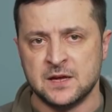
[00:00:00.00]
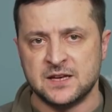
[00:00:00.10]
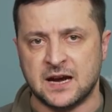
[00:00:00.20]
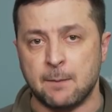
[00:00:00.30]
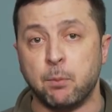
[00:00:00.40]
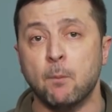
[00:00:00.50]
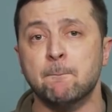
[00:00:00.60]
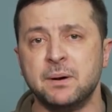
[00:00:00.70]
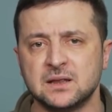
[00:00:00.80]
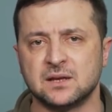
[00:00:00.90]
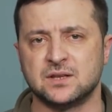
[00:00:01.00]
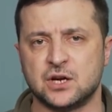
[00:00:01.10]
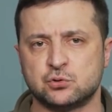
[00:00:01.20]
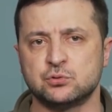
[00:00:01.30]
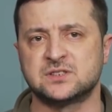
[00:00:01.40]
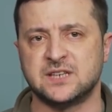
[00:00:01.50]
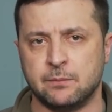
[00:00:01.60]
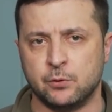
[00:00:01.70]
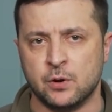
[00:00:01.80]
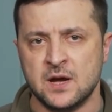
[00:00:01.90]
Order of Bogdan Khmelnytsky
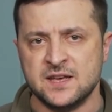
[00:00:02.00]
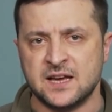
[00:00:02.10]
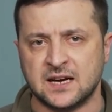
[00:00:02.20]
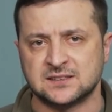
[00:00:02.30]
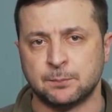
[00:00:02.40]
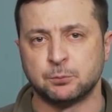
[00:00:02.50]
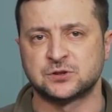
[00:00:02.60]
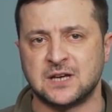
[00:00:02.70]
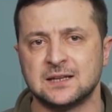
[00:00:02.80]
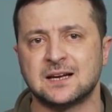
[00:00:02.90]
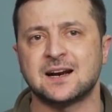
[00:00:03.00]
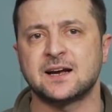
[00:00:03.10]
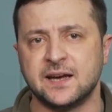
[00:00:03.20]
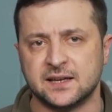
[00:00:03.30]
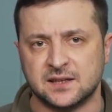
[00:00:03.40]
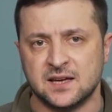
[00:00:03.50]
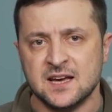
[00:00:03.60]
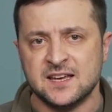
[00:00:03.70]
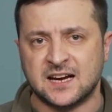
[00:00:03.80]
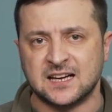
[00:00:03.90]
of the 3rd degree is awarded to
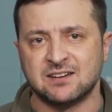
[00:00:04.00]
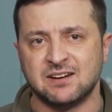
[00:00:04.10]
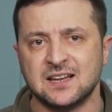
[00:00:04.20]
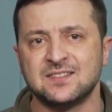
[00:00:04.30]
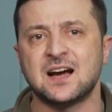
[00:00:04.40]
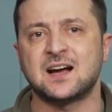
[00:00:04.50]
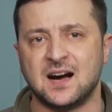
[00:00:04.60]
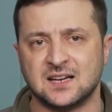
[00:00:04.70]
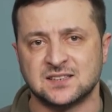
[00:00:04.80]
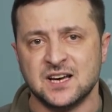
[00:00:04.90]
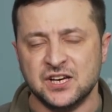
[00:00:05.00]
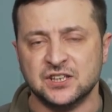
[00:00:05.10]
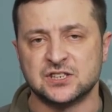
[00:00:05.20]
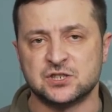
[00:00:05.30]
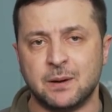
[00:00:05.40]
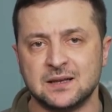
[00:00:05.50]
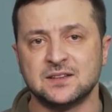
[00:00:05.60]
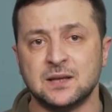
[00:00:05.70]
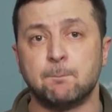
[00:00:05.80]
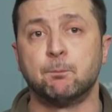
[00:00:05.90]
head of the Kharkiv Regional State
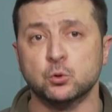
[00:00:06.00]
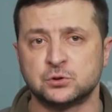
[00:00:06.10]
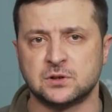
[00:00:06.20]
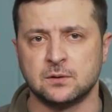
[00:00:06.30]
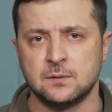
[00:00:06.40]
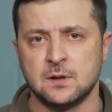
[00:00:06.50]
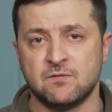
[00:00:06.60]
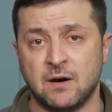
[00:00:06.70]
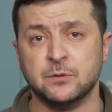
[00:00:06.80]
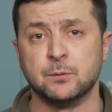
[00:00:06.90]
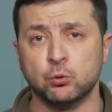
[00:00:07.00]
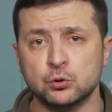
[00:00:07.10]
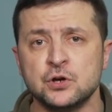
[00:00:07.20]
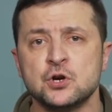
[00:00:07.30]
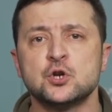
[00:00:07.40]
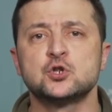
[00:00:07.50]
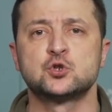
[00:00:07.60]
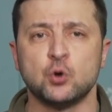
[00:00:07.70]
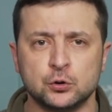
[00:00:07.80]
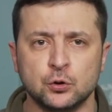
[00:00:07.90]
Administration Synyhubov Oleg
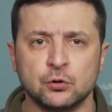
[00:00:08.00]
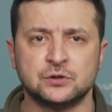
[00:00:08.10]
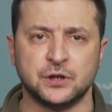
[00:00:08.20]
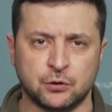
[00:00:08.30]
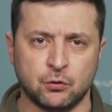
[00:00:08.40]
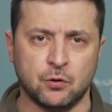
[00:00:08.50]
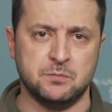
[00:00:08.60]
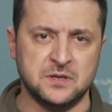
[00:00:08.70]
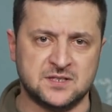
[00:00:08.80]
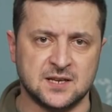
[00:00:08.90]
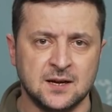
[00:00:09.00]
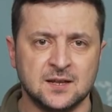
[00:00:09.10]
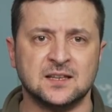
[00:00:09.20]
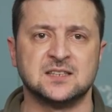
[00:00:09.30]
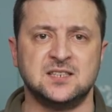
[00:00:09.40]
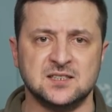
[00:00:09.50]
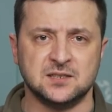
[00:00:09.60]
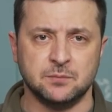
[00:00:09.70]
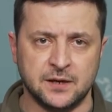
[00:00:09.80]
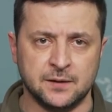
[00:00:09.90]
Vasilyevich, the head of
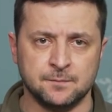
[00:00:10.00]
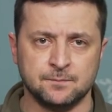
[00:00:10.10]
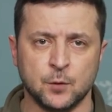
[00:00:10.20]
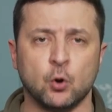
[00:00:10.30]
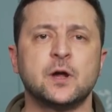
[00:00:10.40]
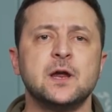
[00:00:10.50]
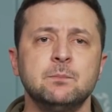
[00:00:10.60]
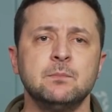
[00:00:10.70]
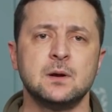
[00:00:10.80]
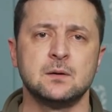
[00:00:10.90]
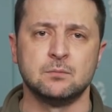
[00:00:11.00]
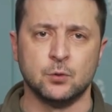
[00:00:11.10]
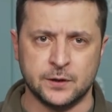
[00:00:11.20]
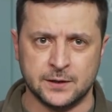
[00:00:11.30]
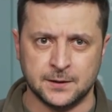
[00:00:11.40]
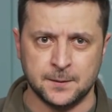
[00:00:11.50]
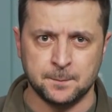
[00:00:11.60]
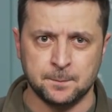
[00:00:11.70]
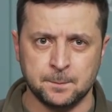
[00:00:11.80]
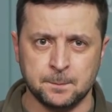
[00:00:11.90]
Mykolaiv Regional State Administration
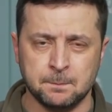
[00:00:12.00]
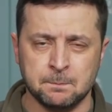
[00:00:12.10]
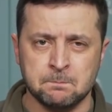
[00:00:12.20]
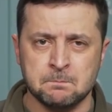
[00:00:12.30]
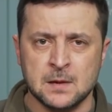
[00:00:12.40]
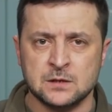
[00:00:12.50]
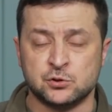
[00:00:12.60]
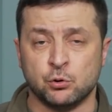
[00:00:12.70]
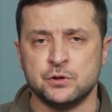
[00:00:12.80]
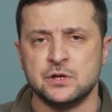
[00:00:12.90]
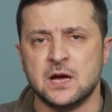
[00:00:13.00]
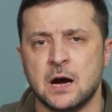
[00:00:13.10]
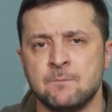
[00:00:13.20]
Kim Vitaliy Oleksandrovich,